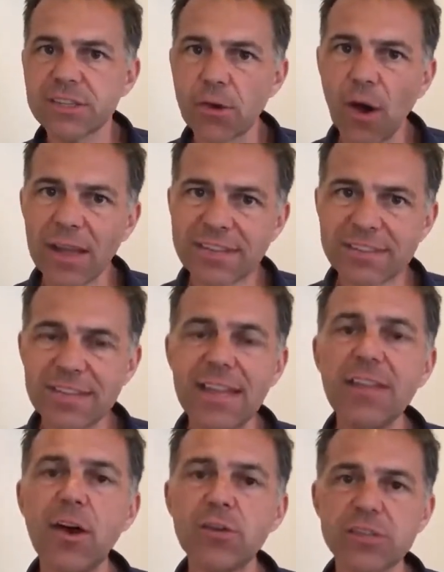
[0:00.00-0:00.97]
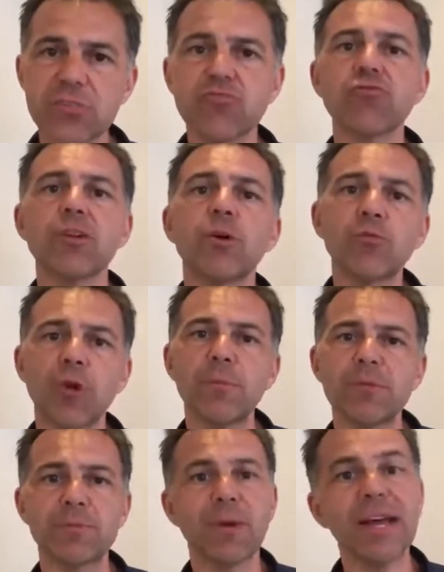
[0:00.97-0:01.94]
So I see those as real
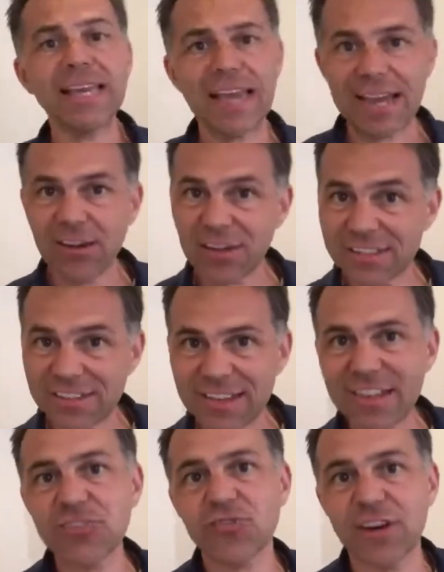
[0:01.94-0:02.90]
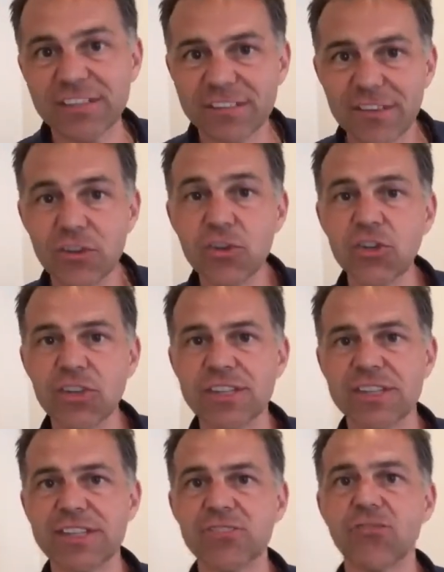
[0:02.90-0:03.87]
problems, but again, I see there's great
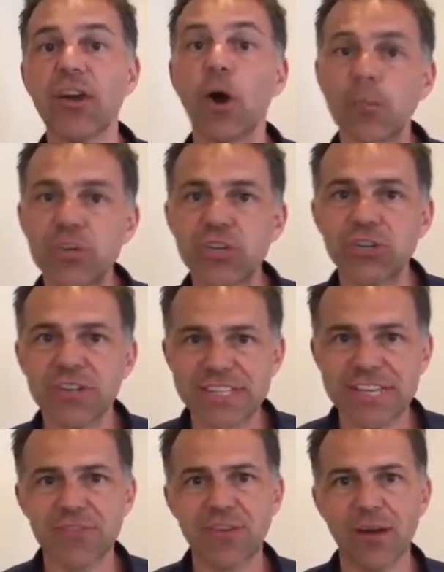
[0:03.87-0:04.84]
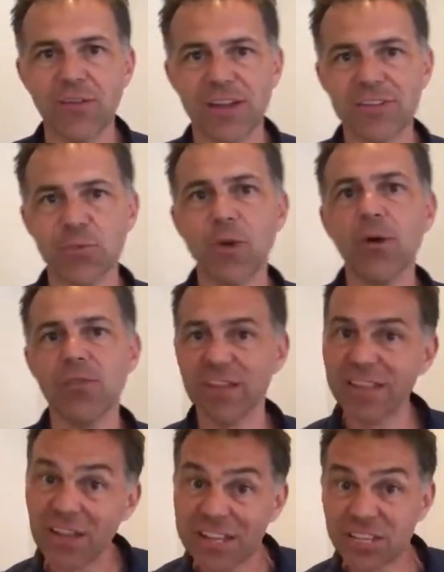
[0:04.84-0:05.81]
solutions and there's great opportunity around that as well. And
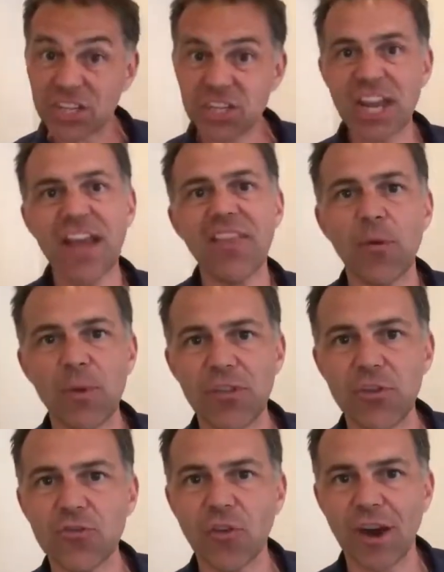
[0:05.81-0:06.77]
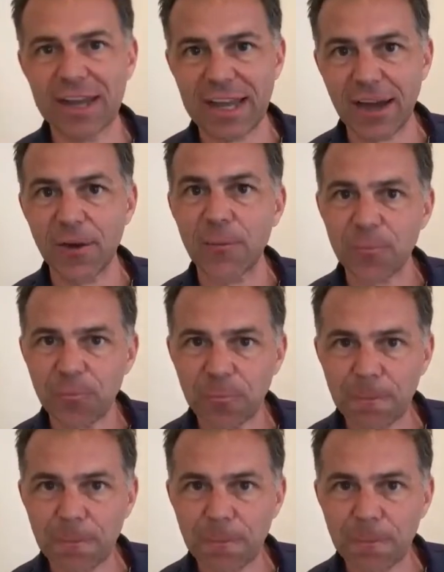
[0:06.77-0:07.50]
I'd like to share that with you right now.